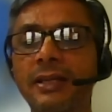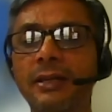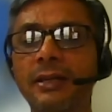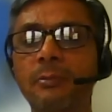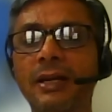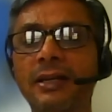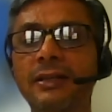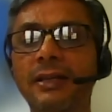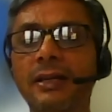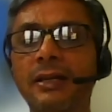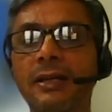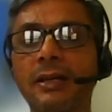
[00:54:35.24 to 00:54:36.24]
mild
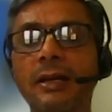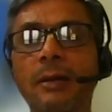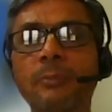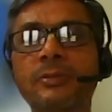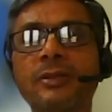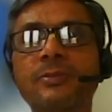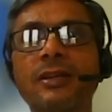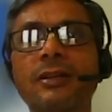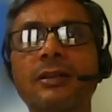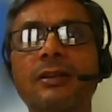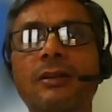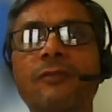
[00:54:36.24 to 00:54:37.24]

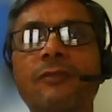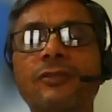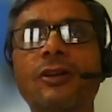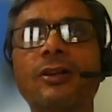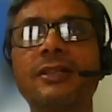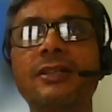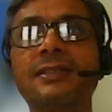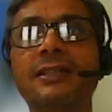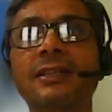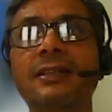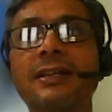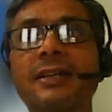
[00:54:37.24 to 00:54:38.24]
absorption of thought is
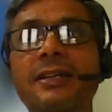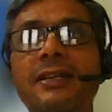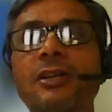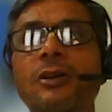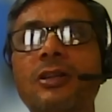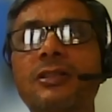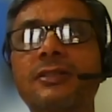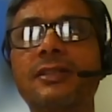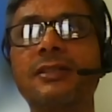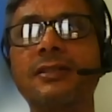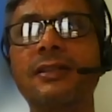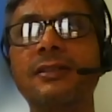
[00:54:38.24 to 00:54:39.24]
in Krishna
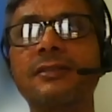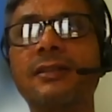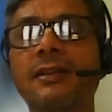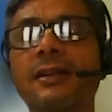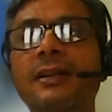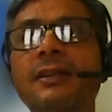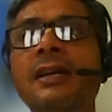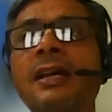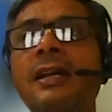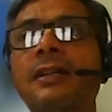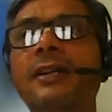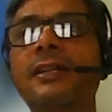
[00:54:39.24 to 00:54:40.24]
consciousness, right?
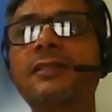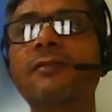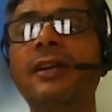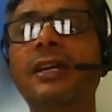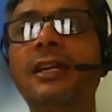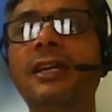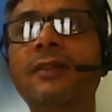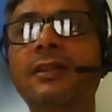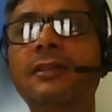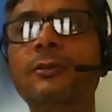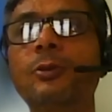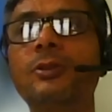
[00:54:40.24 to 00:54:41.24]
That's why even
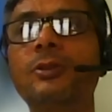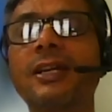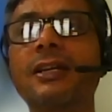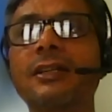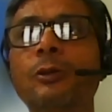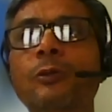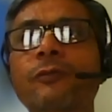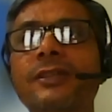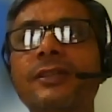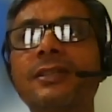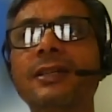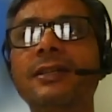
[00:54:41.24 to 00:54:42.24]
though there are no
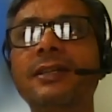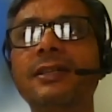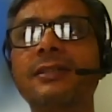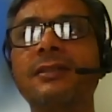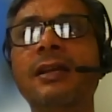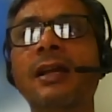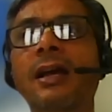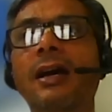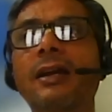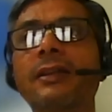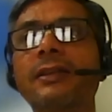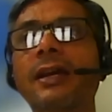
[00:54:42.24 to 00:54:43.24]
facilities or
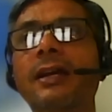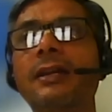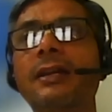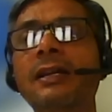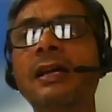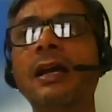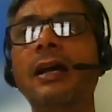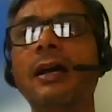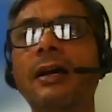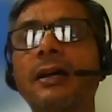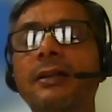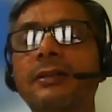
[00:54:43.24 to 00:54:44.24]
they are
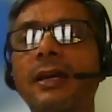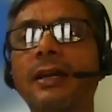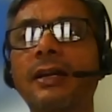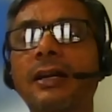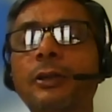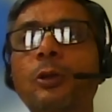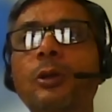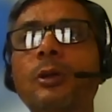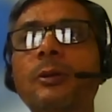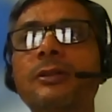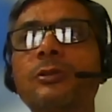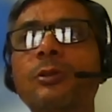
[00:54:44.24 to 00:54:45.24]

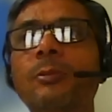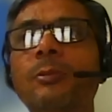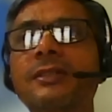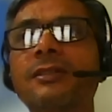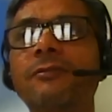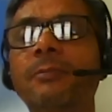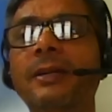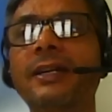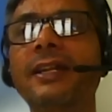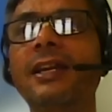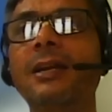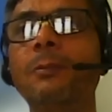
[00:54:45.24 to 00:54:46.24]
undergoing so much of
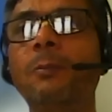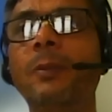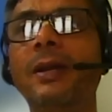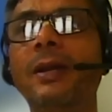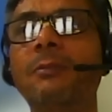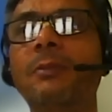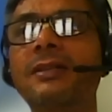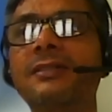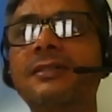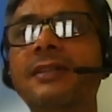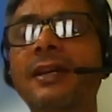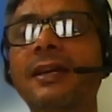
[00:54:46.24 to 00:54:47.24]
material pain, but
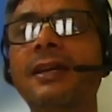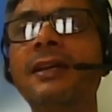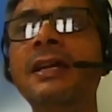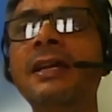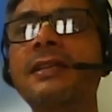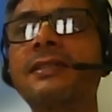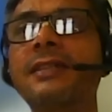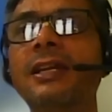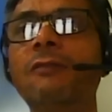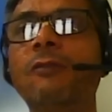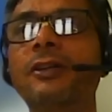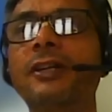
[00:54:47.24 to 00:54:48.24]
they still
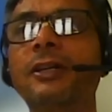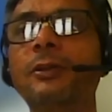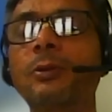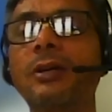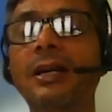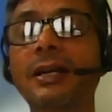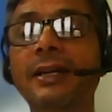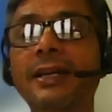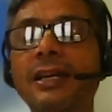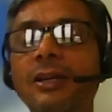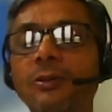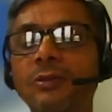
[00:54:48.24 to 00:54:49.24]
wanted to
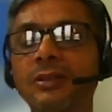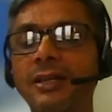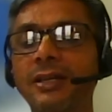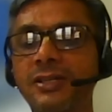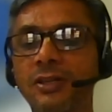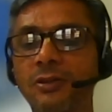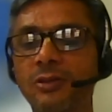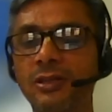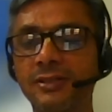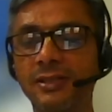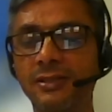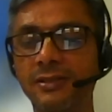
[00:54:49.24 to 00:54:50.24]
continue in the Krishna
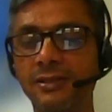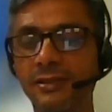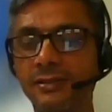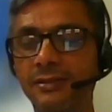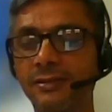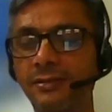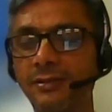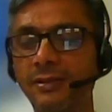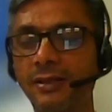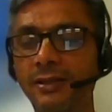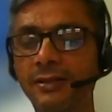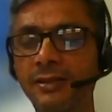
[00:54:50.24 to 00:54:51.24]
consciousness,
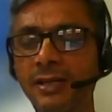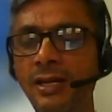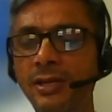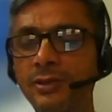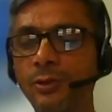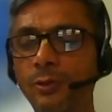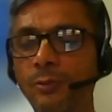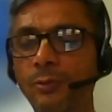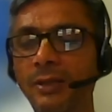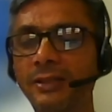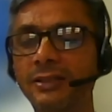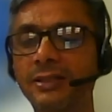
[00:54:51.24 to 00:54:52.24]
right? So
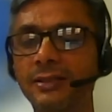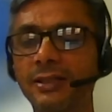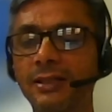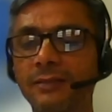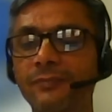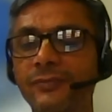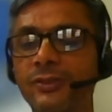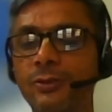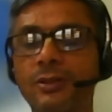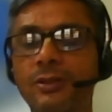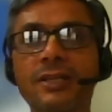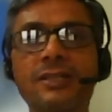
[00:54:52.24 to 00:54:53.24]
Madgata, so
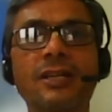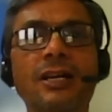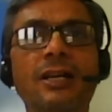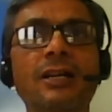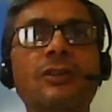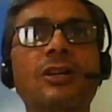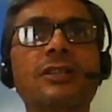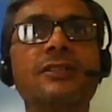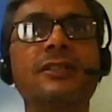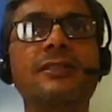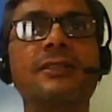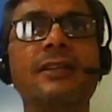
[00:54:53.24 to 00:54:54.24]
Krishna
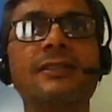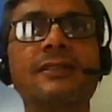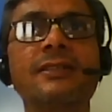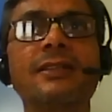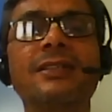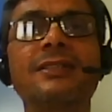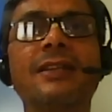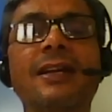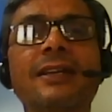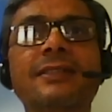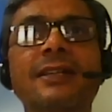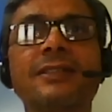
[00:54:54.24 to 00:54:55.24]
consciousness is
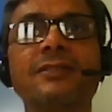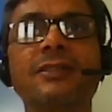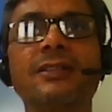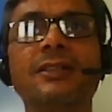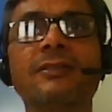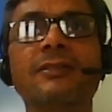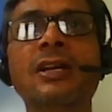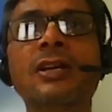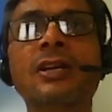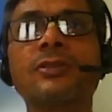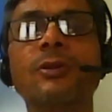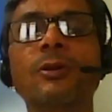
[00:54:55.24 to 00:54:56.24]
nice actually.
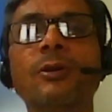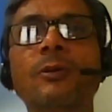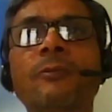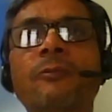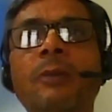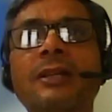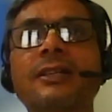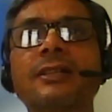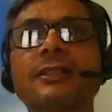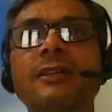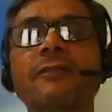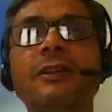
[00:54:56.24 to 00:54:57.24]
So
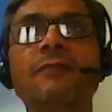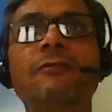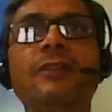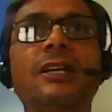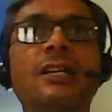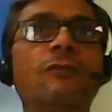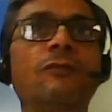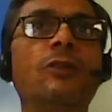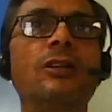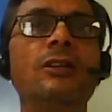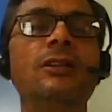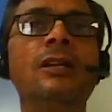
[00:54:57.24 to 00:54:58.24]
Madgata, when we
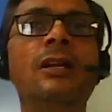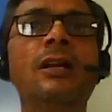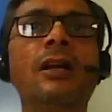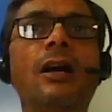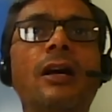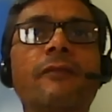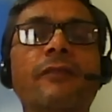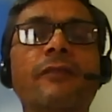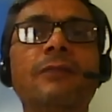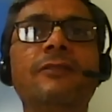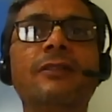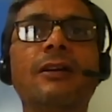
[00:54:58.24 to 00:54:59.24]
involve or when
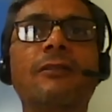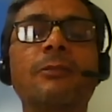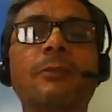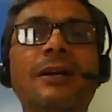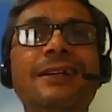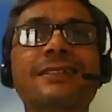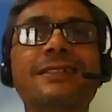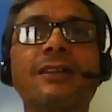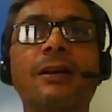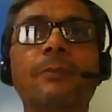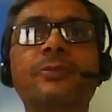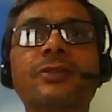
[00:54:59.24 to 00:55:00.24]
we, our mind is
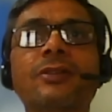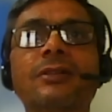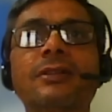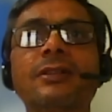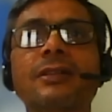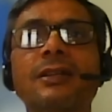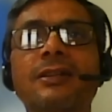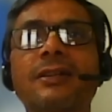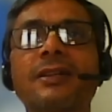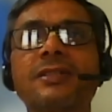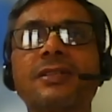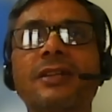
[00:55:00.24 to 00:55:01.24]
absorbed in
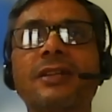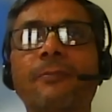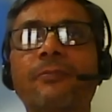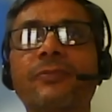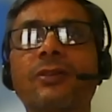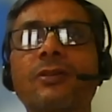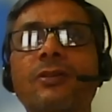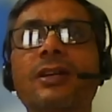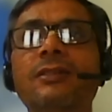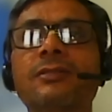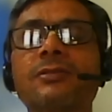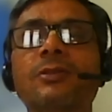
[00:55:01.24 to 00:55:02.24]
Krishna, okay?
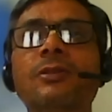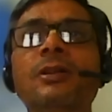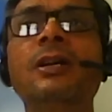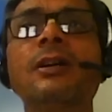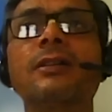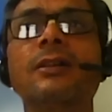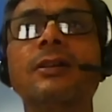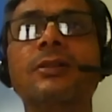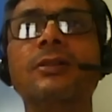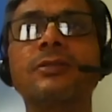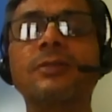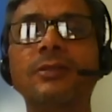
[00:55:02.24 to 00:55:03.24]
So
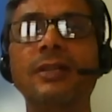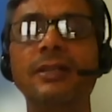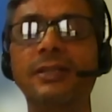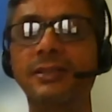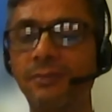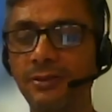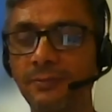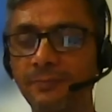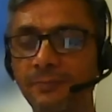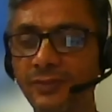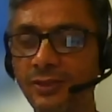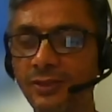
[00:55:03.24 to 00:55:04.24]
that is what.
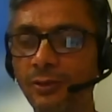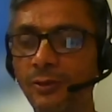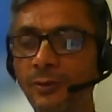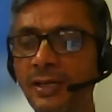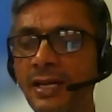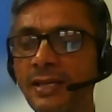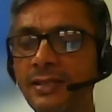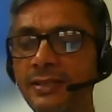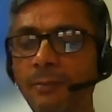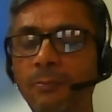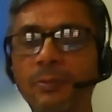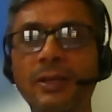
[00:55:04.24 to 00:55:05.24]
So
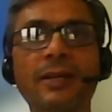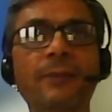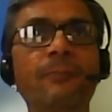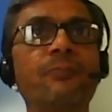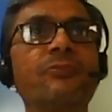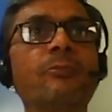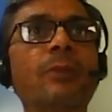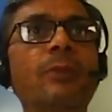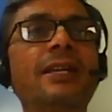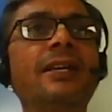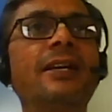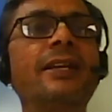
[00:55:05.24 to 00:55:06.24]
simply by
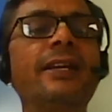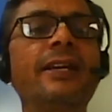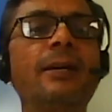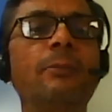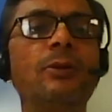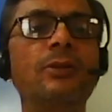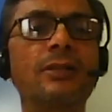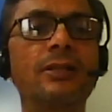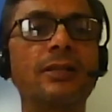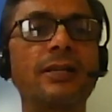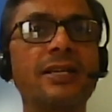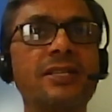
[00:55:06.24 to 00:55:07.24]
hearing about
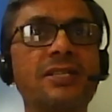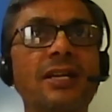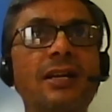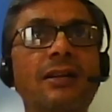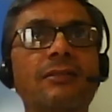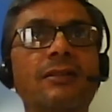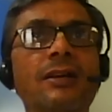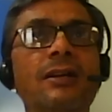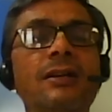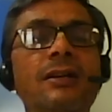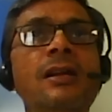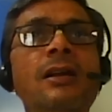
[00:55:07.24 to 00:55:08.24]
Krishna,
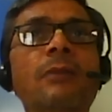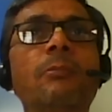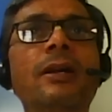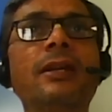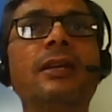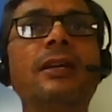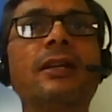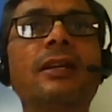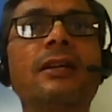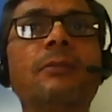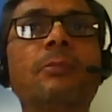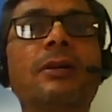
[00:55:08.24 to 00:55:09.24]
by hearing
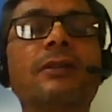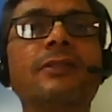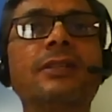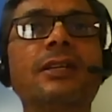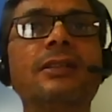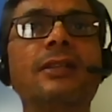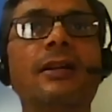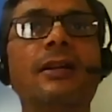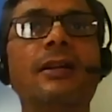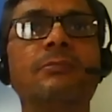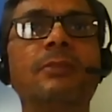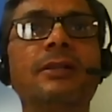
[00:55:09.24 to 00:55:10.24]
Bhagavad Gita,
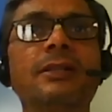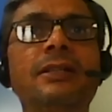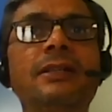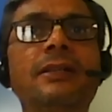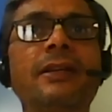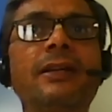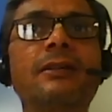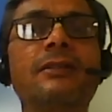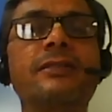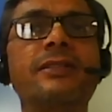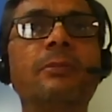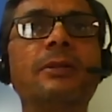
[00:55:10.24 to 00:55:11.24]
by hearing
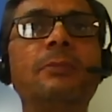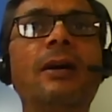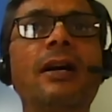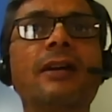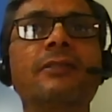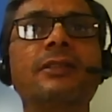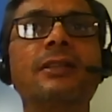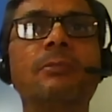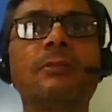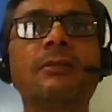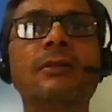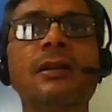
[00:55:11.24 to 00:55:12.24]
Srimad Bhagavatam,
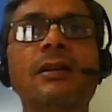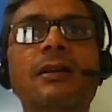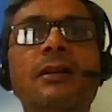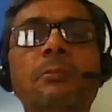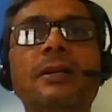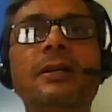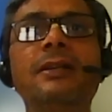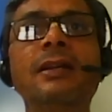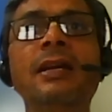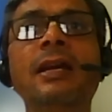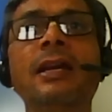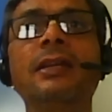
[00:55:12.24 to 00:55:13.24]
by
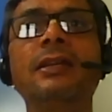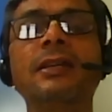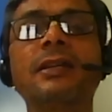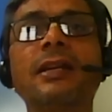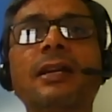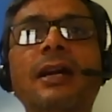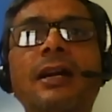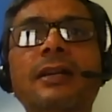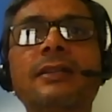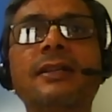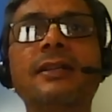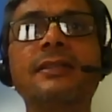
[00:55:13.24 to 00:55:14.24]
hearing and
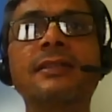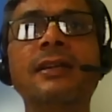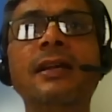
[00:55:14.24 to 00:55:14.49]
just